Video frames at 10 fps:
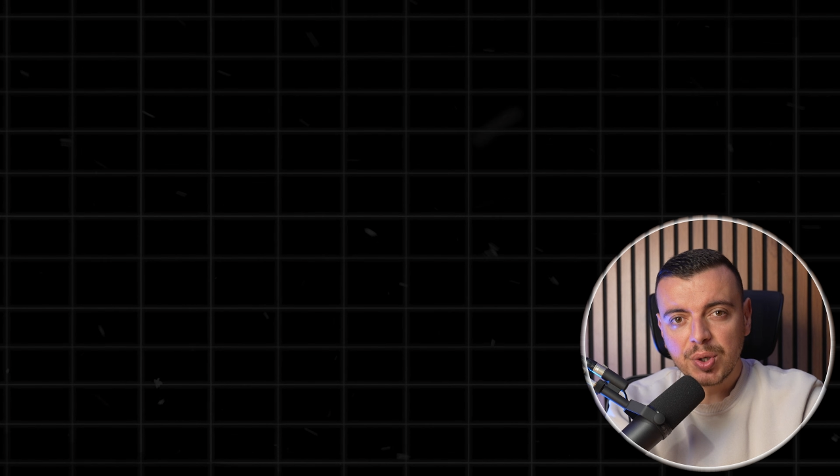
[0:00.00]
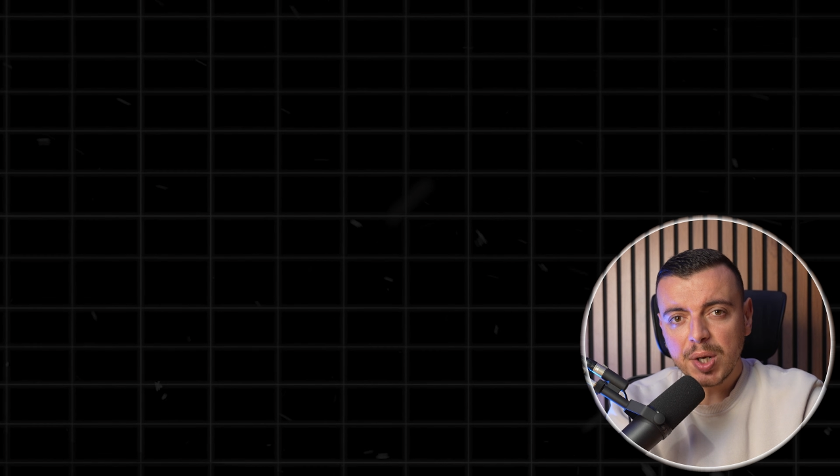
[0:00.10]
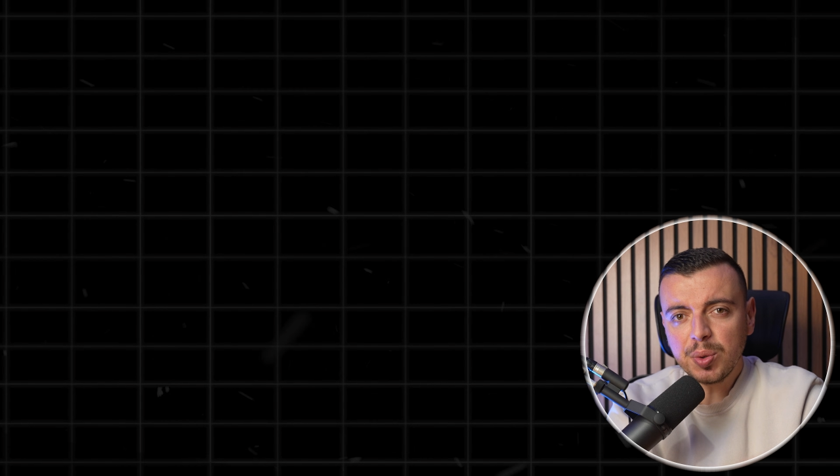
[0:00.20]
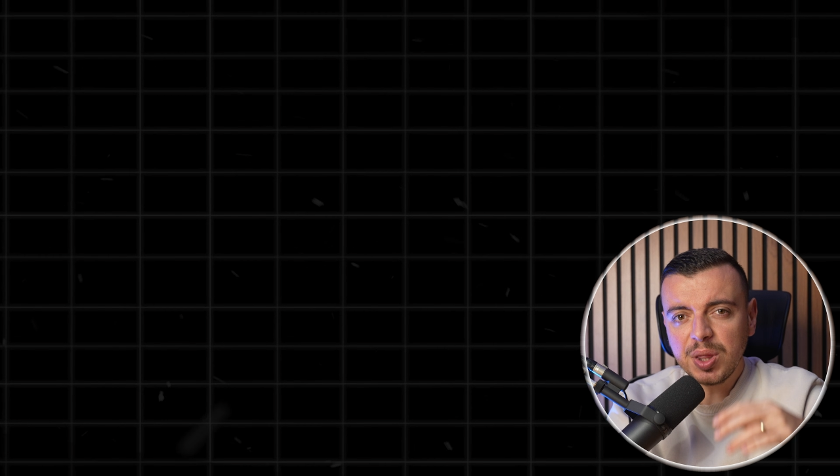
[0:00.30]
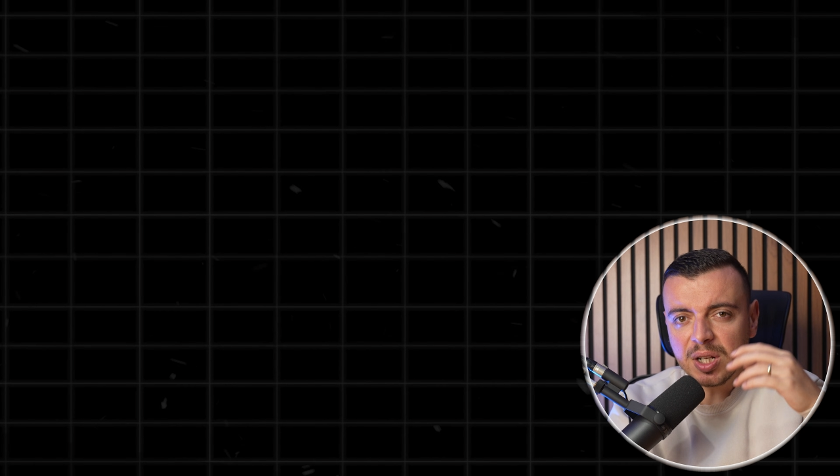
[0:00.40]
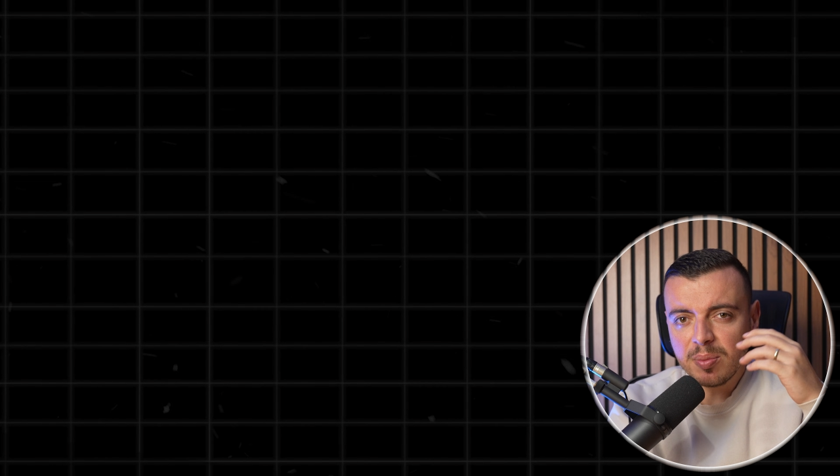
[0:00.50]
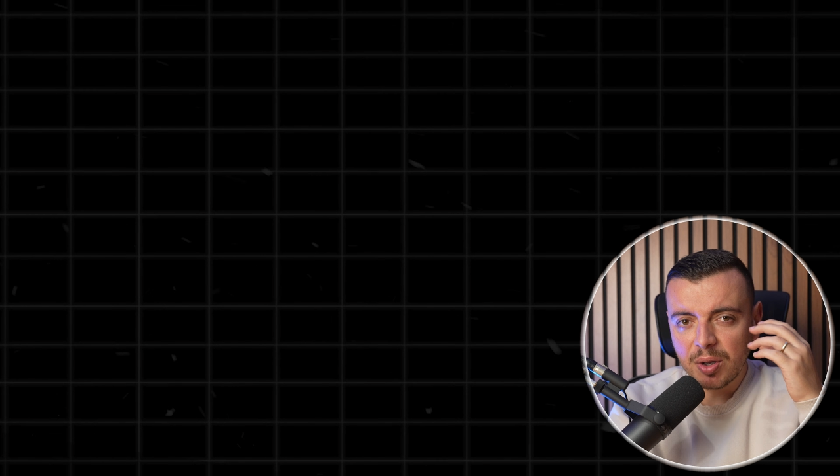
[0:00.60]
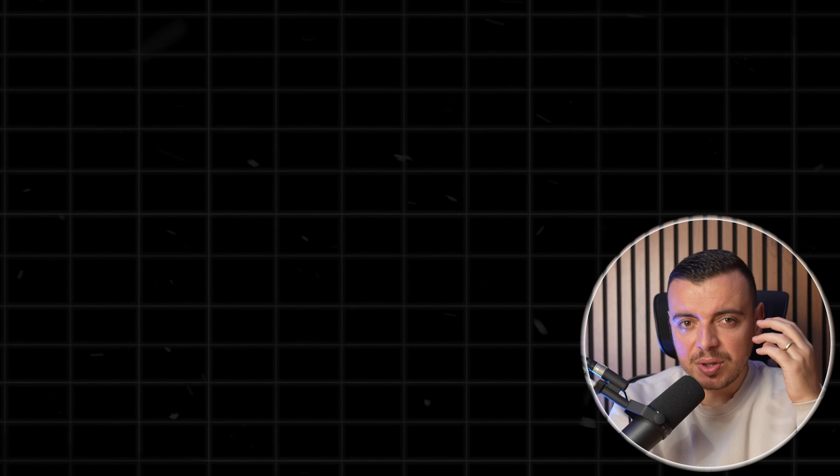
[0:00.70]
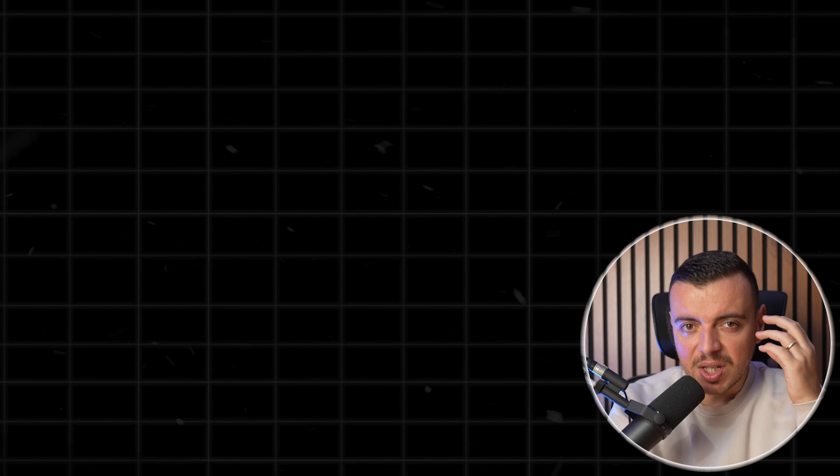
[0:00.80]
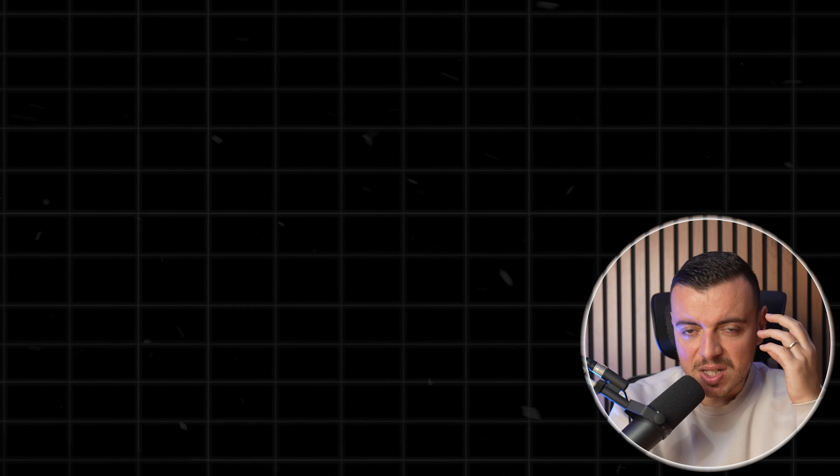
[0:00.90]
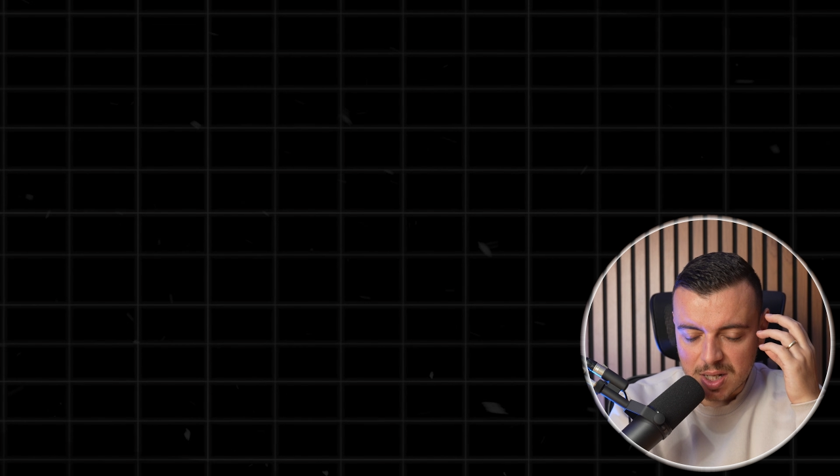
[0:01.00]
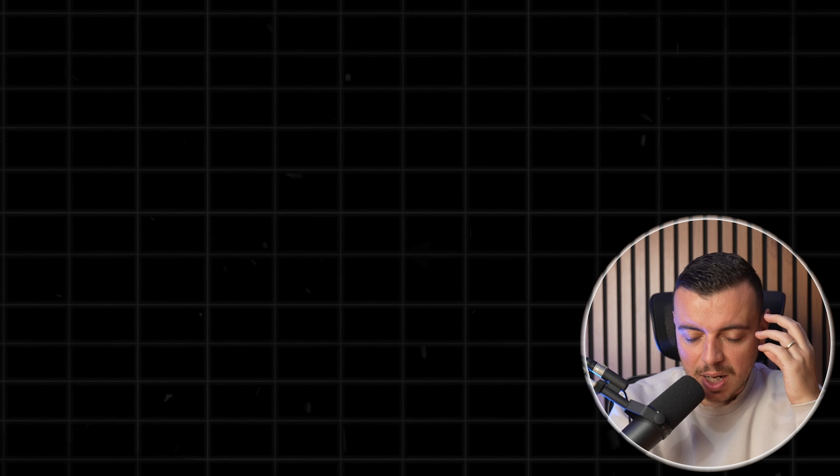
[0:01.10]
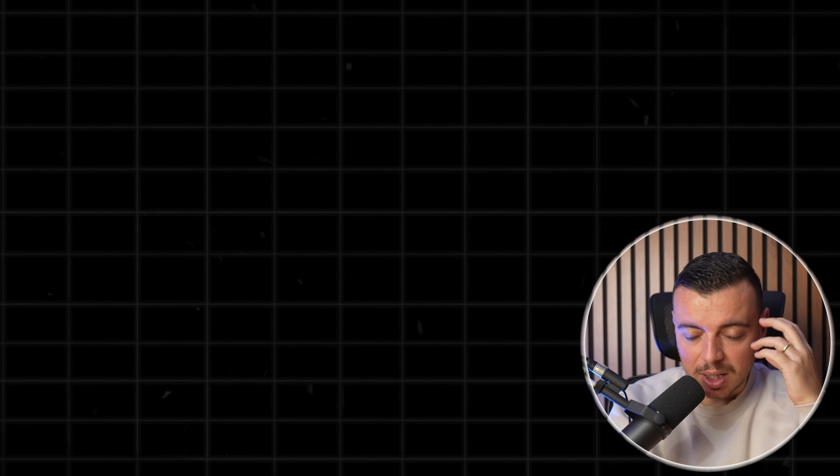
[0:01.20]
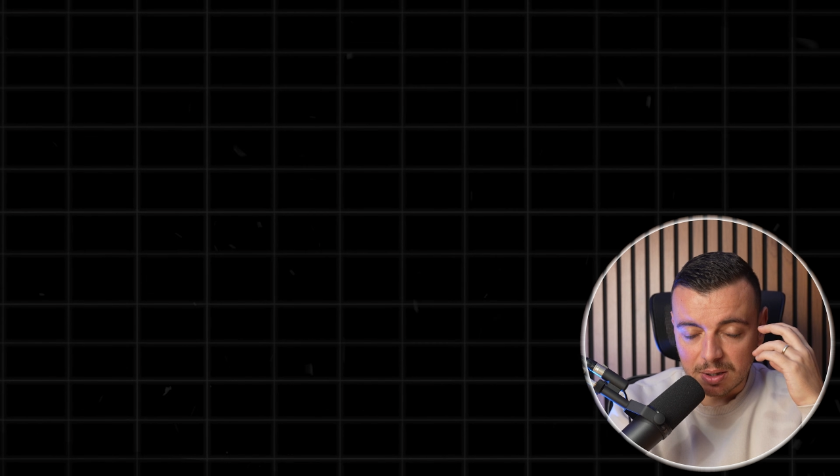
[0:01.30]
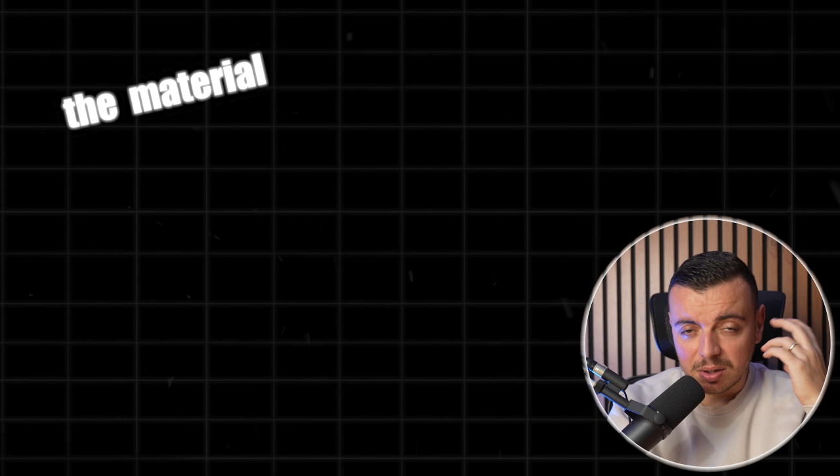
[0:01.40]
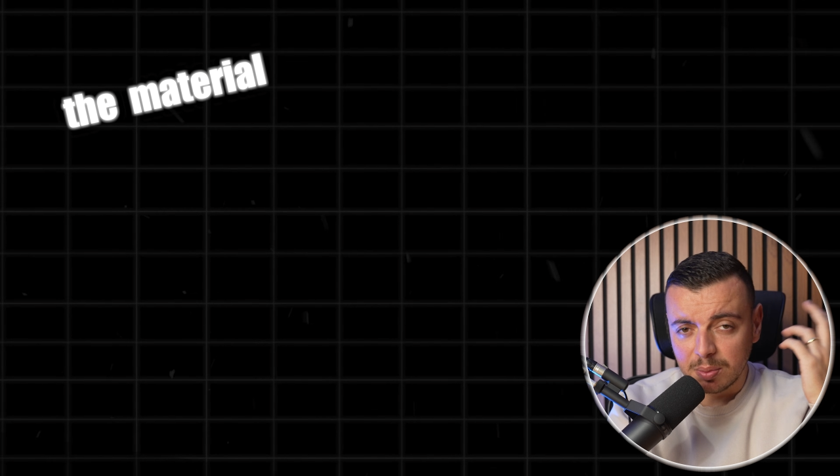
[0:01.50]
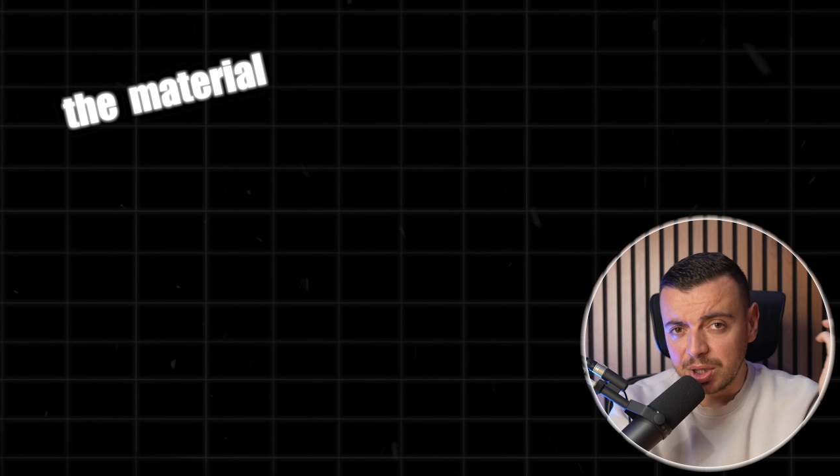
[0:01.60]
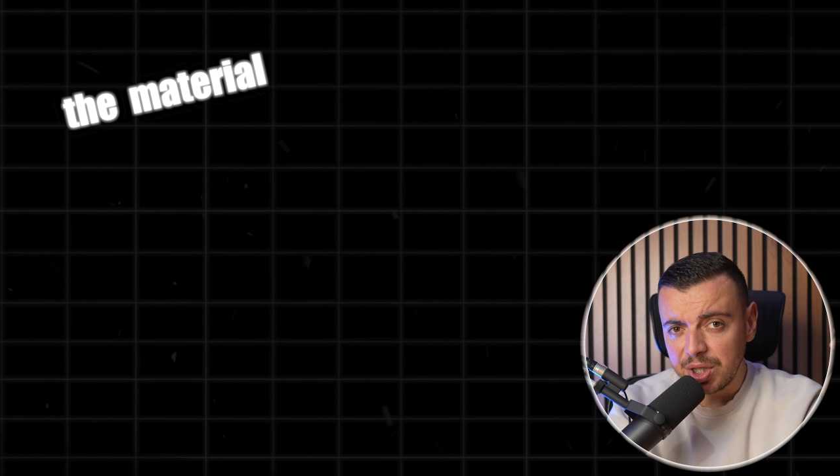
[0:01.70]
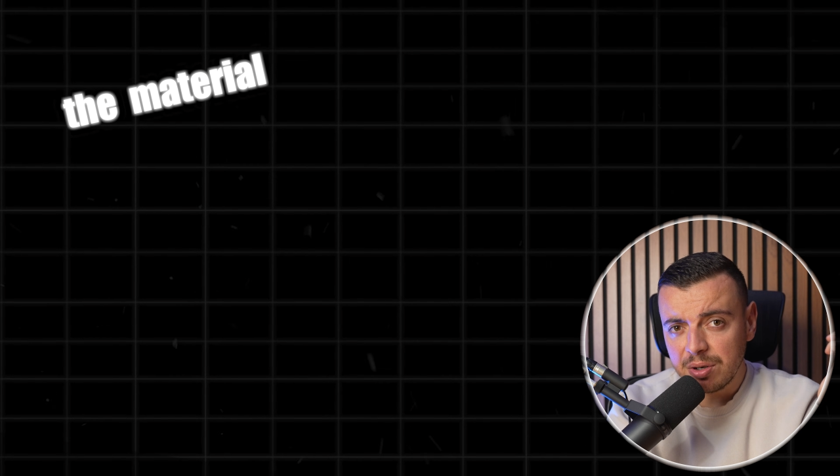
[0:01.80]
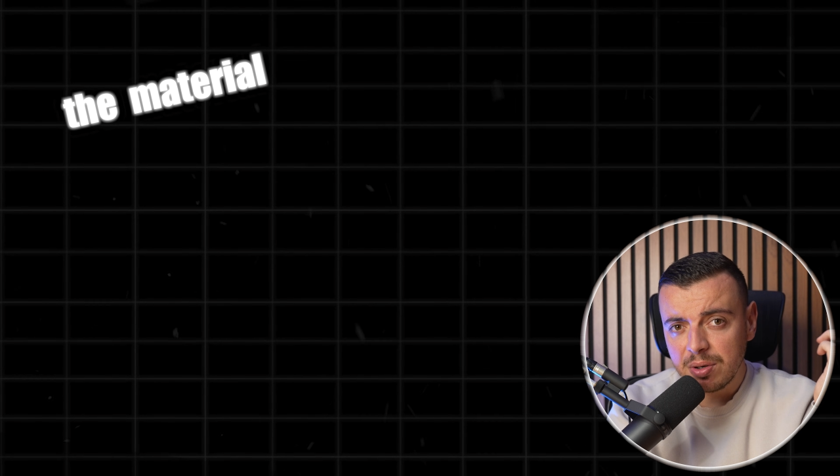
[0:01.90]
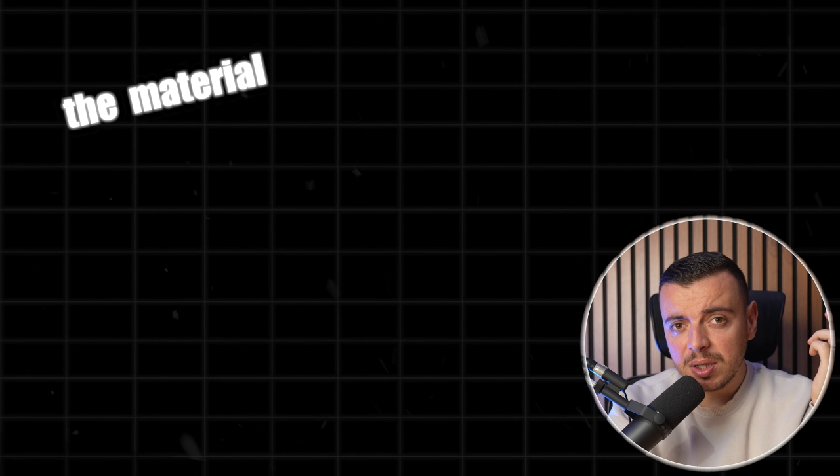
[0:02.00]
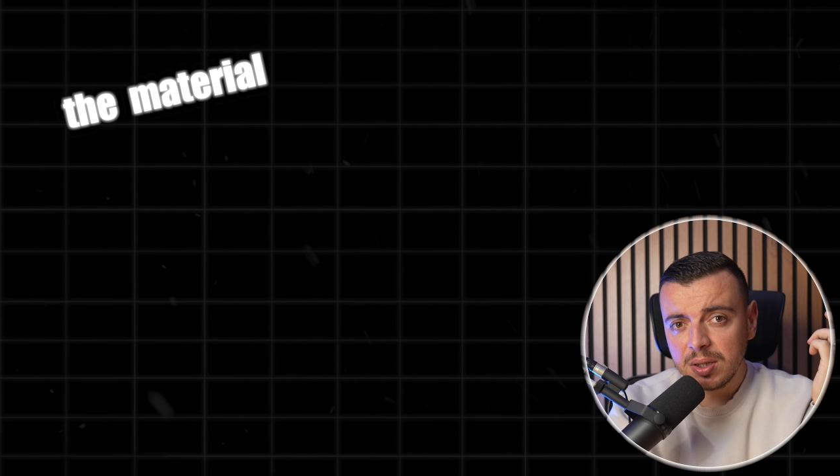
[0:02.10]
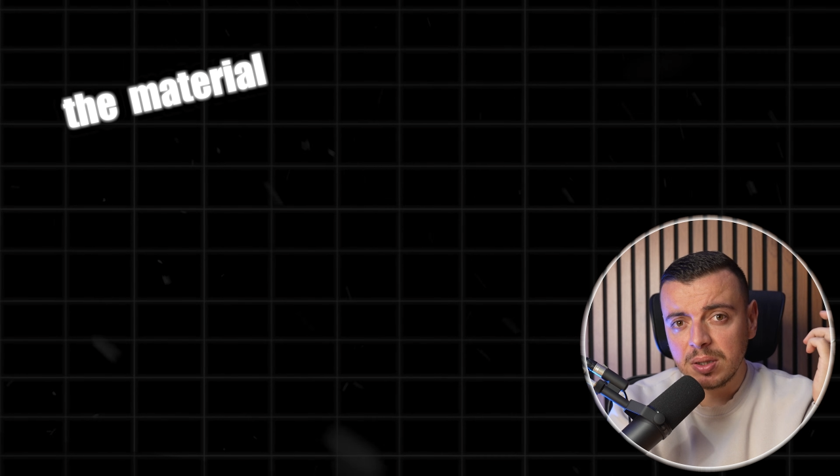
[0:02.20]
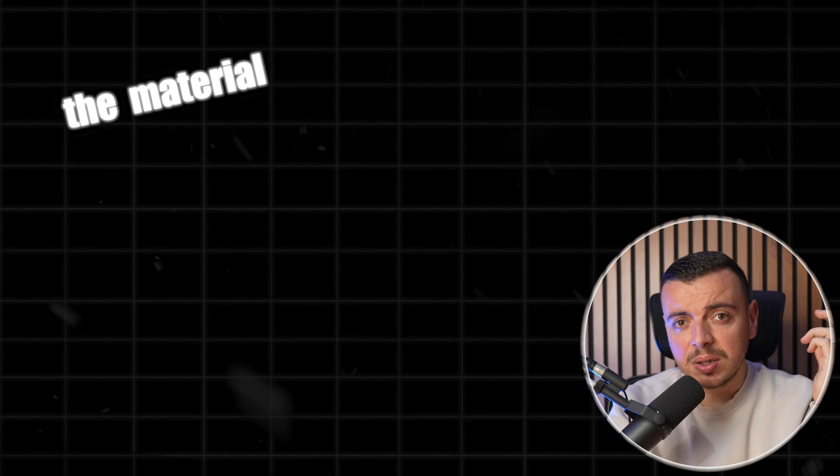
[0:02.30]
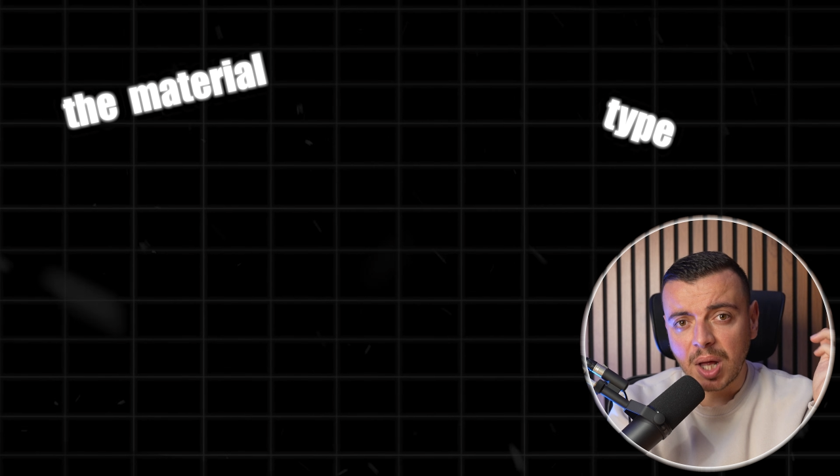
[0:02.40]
Try to think about things like the material,